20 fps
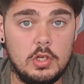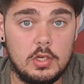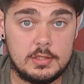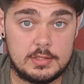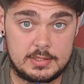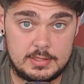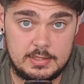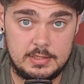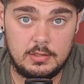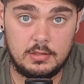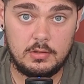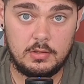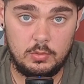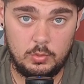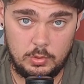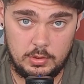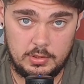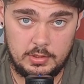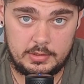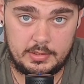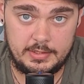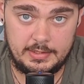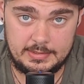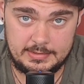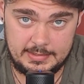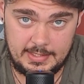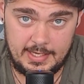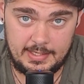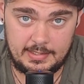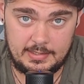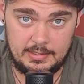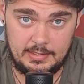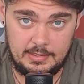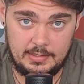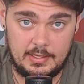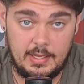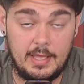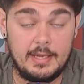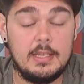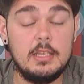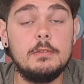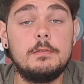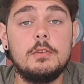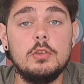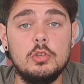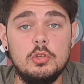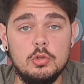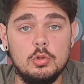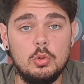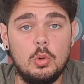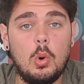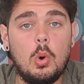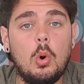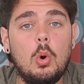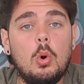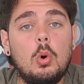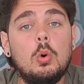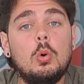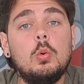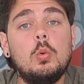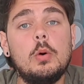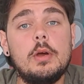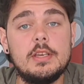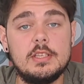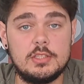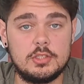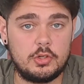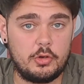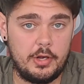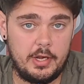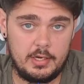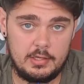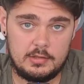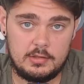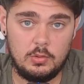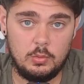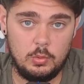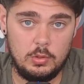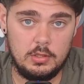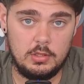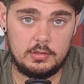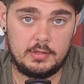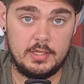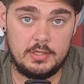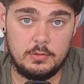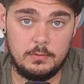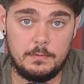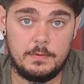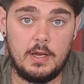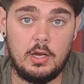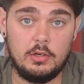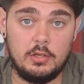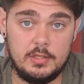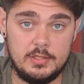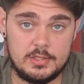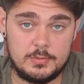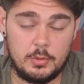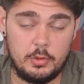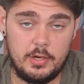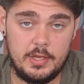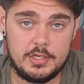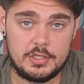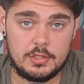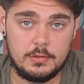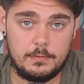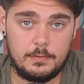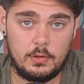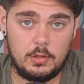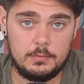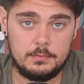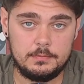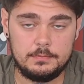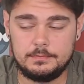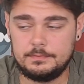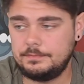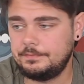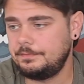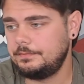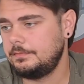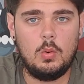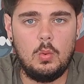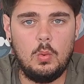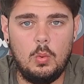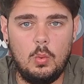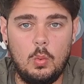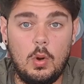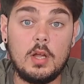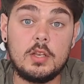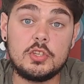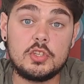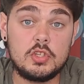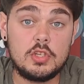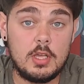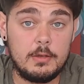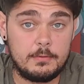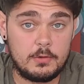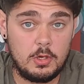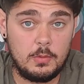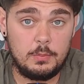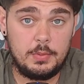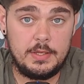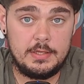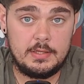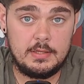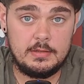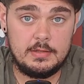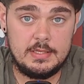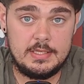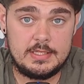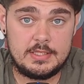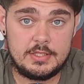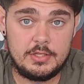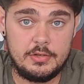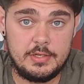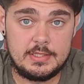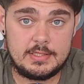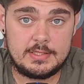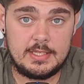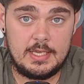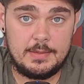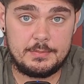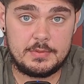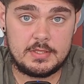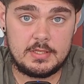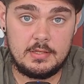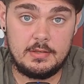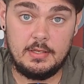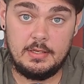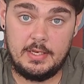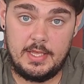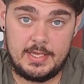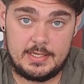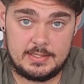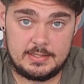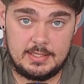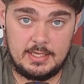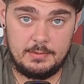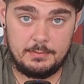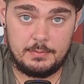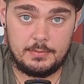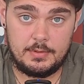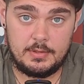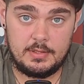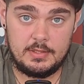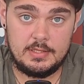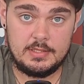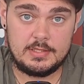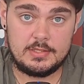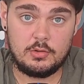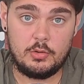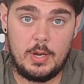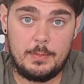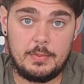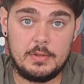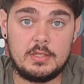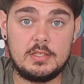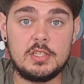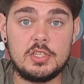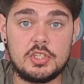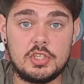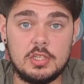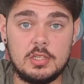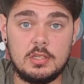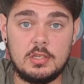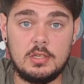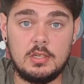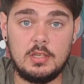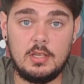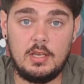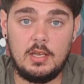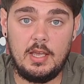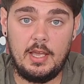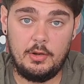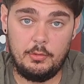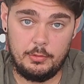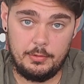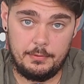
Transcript: not steal the work exactly, and if you do, always credit the work that you found inspiration from. Once you have completed these 3 steps, the next step is repetition and